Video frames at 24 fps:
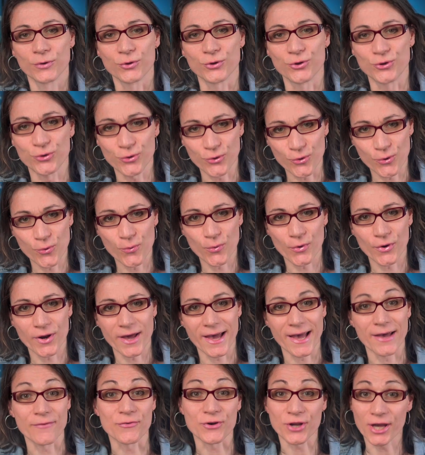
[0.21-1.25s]
Do you want
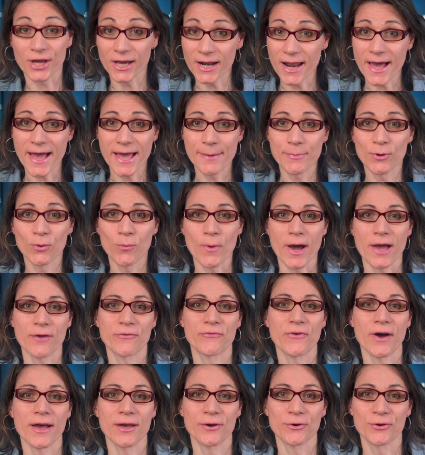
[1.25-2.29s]
to have reliable
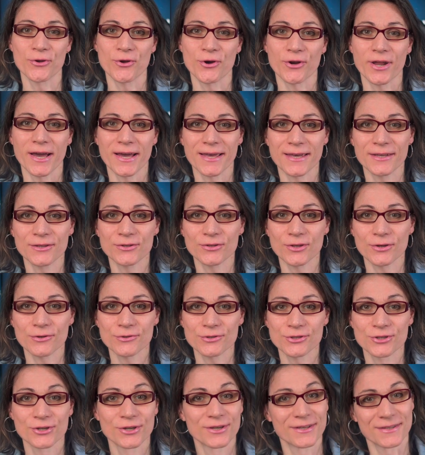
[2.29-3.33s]
Wi-Fi on your
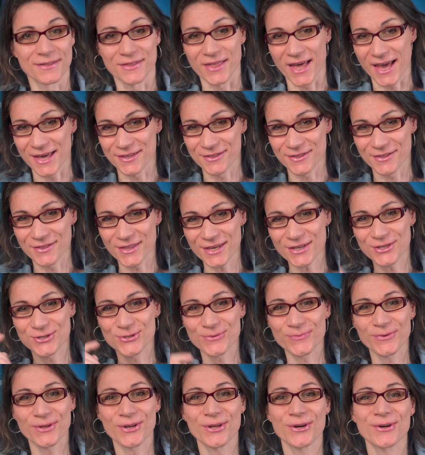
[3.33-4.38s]
Hackintosh? Then this
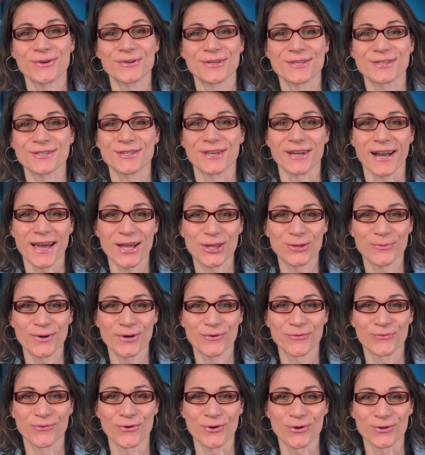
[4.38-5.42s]
video is the right
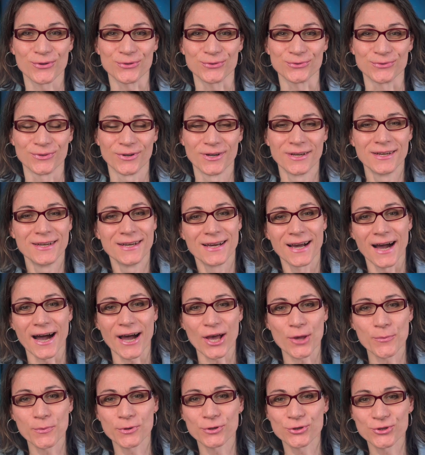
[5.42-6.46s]
one for you.
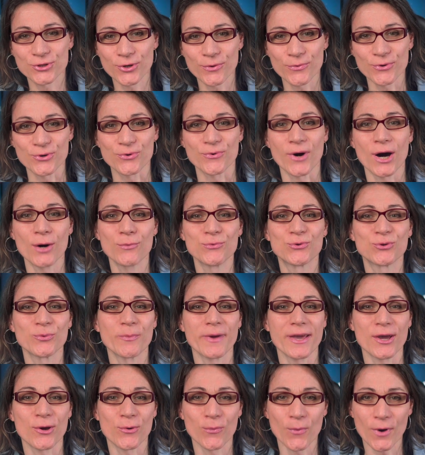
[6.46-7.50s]
I will show you how to
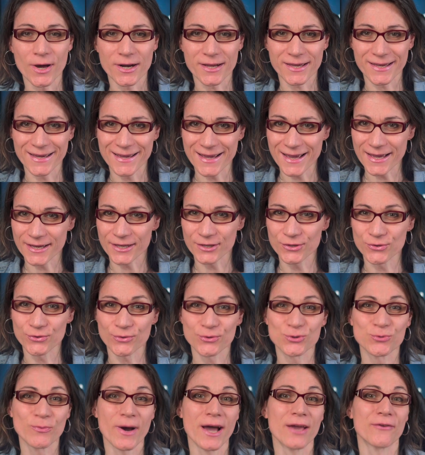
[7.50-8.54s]
make working
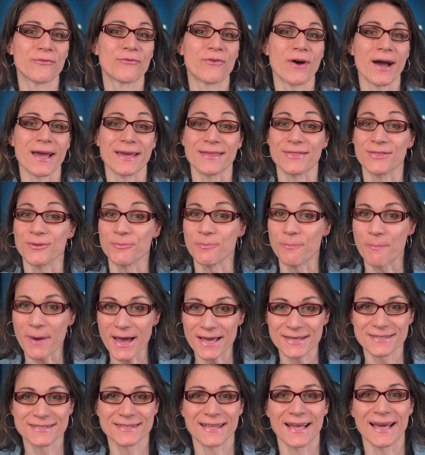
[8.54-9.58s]
Hackintosh Wi-Fi the
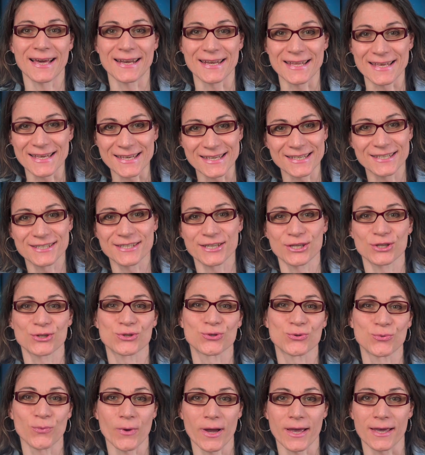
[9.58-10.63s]
best and
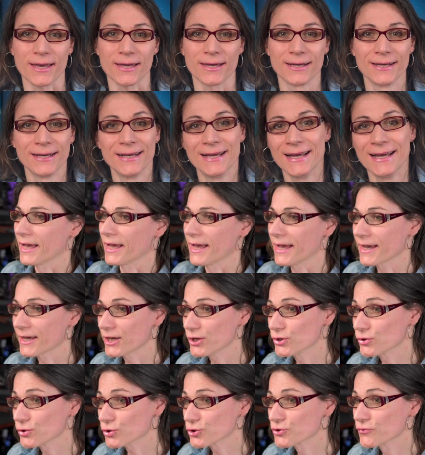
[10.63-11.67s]
easiest way.
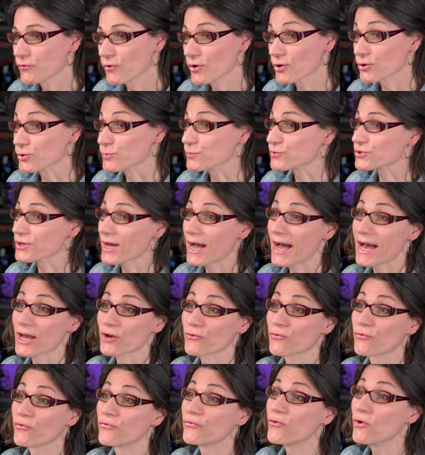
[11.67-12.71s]
Hackintosh forums
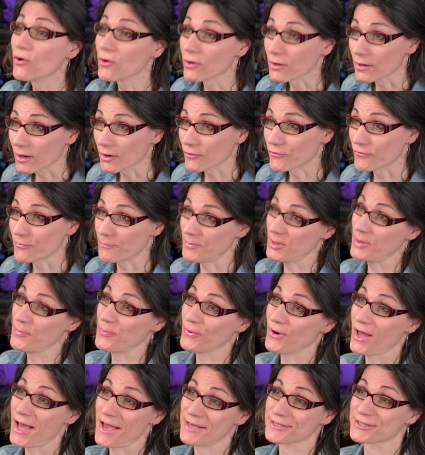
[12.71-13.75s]
are full of
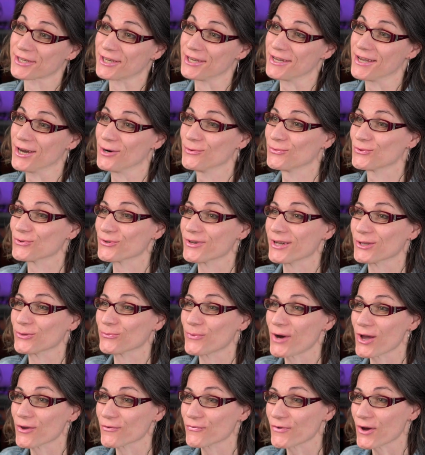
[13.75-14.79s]
people asking how to get
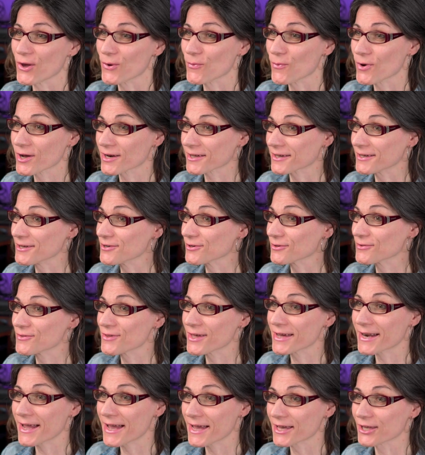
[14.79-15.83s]
Wi-Fi working on
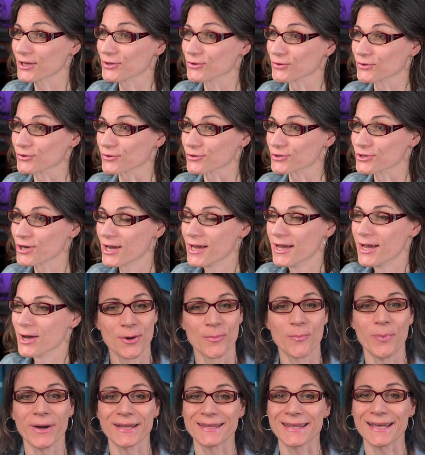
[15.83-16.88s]
their Hackintosh.
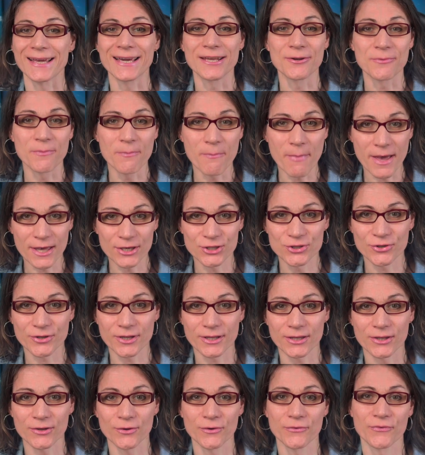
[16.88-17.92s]
But in
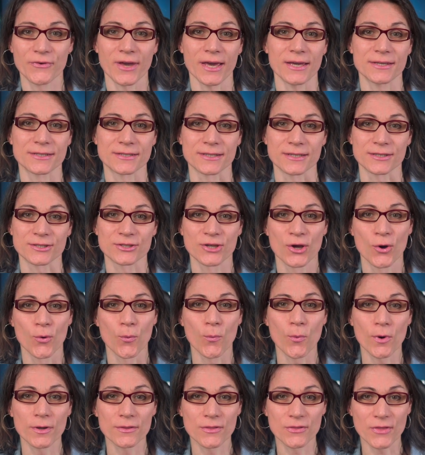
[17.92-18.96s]
majority of cases,
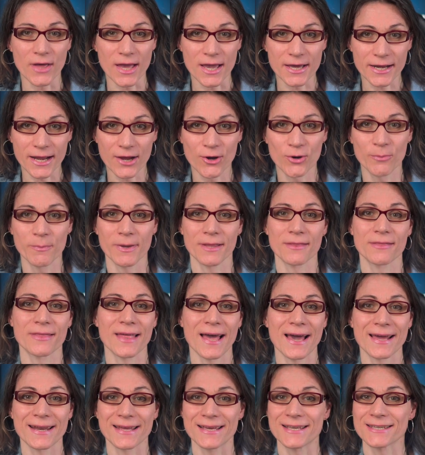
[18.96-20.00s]
what they recommend
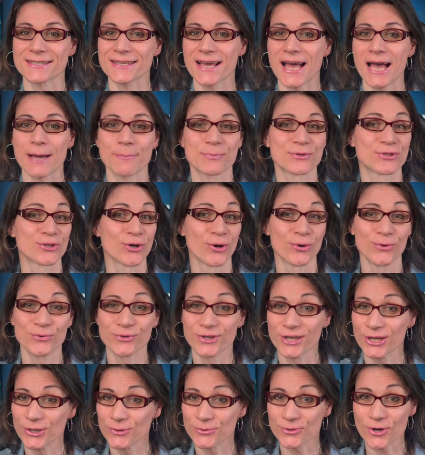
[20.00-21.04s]
there is
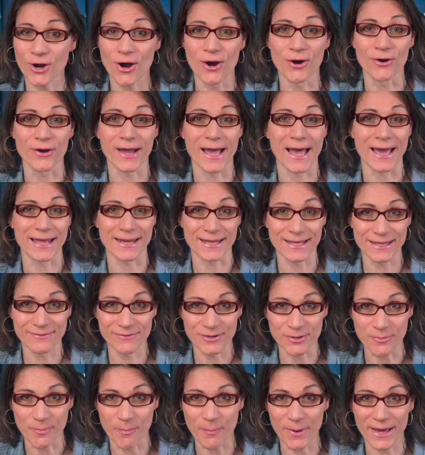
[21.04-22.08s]
absolutely wrong and
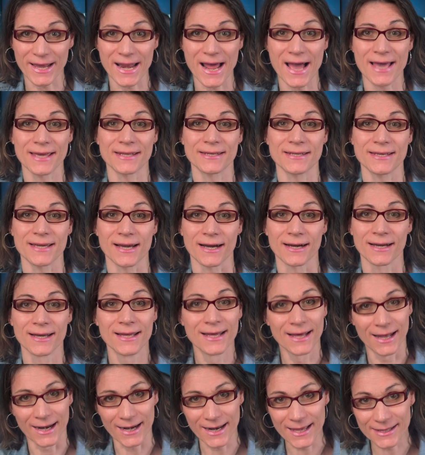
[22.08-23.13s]
even bad idea.
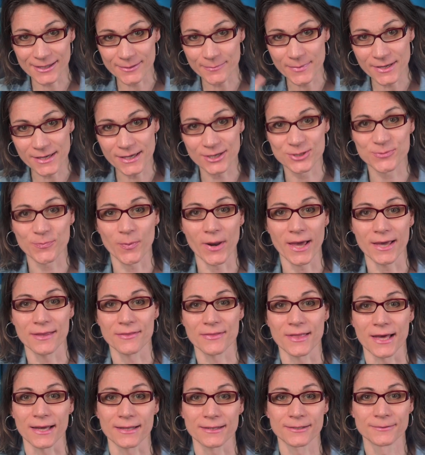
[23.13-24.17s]
Let me
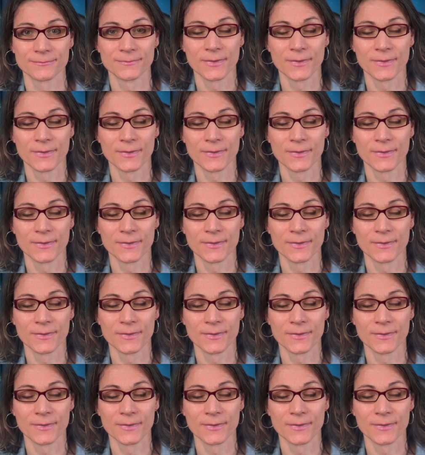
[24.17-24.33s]
explain that.